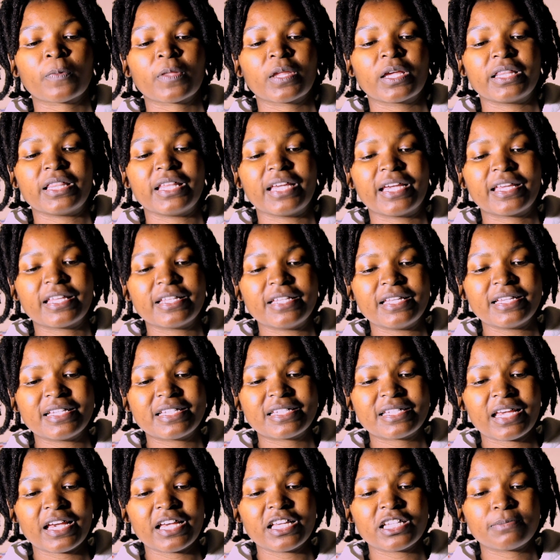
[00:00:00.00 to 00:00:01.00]

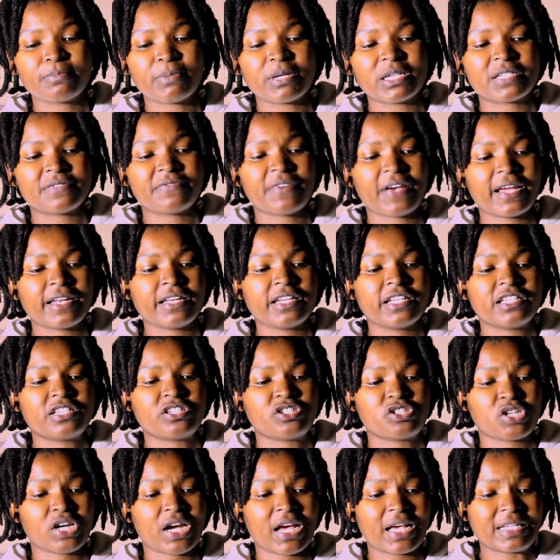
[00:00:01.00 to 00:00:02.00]
This case must find
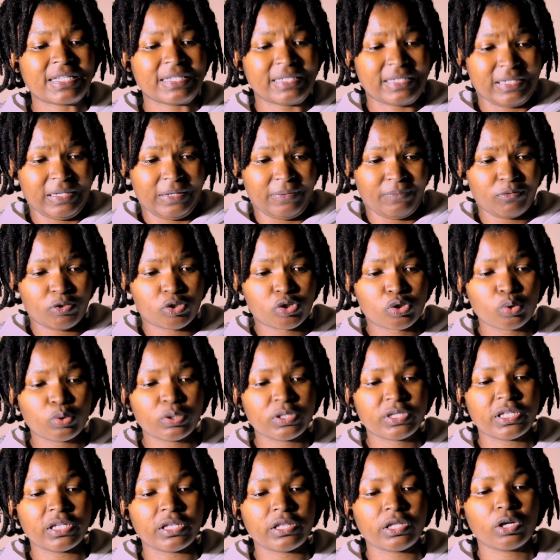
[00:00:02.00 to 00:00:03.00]
its
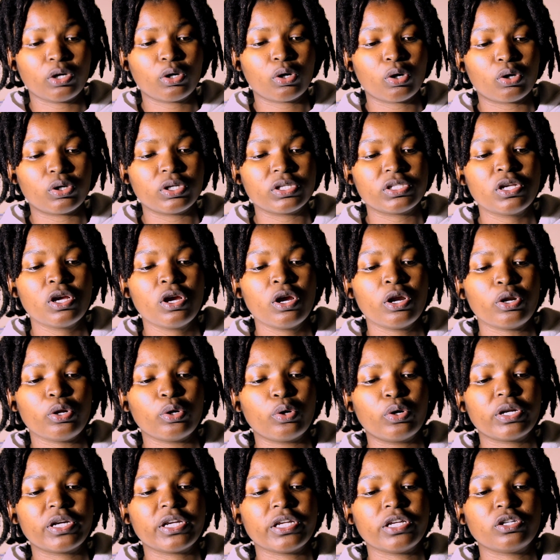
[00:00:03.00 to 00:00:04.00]
truth in the courts,
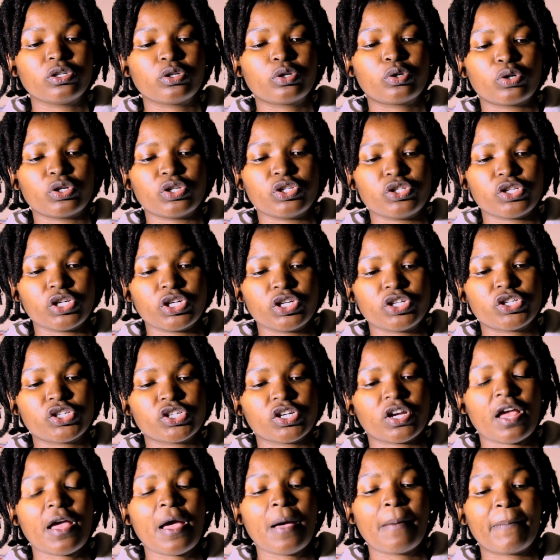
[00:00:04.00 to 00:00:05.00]
not in
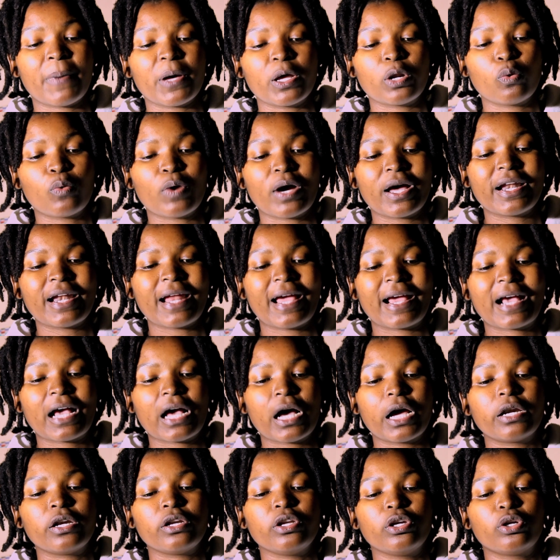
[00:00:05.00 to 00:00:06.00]
conjecture. But what I
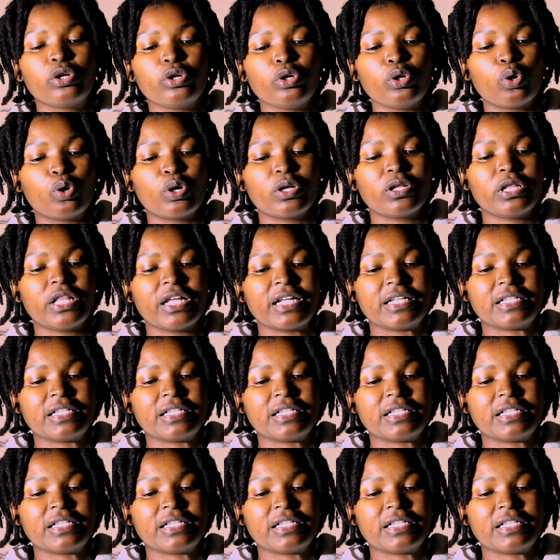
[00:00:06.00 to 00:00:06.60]
can't ignore,